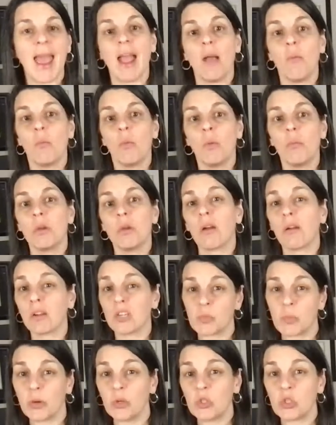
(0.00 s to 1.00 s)
And when we are
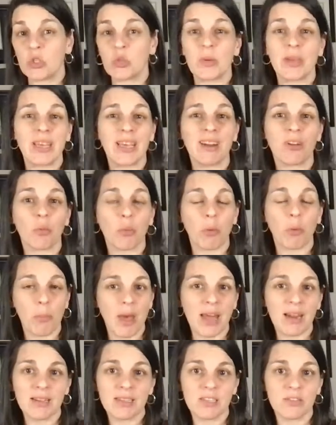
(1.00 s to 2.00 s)
exposed to it in a
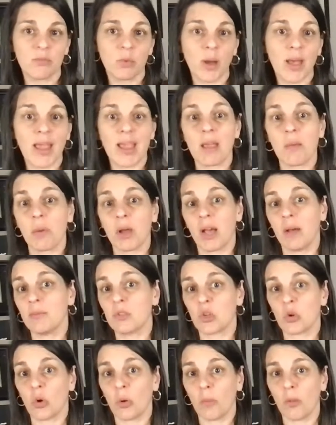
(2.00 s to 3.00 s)
repetitive way, it
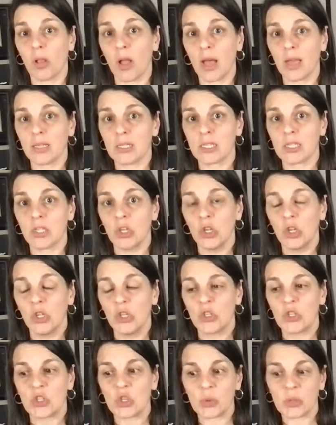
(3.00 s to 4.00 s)
becomes normalized.
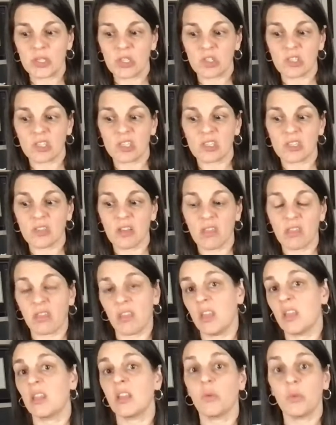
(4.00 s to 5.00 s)
So it's just a
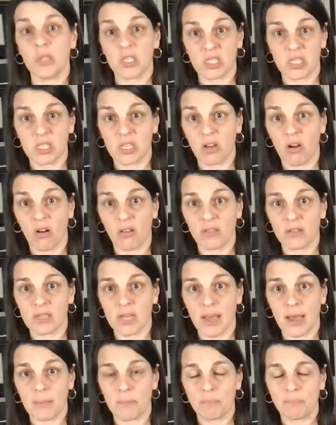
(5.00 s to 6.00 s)
thing that we see all the
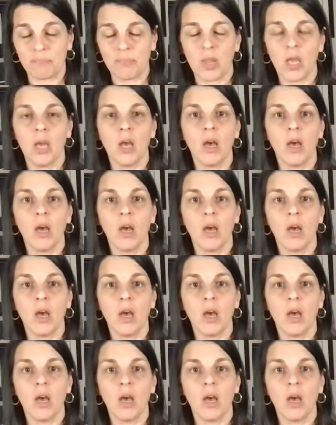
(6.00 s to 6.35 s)
time.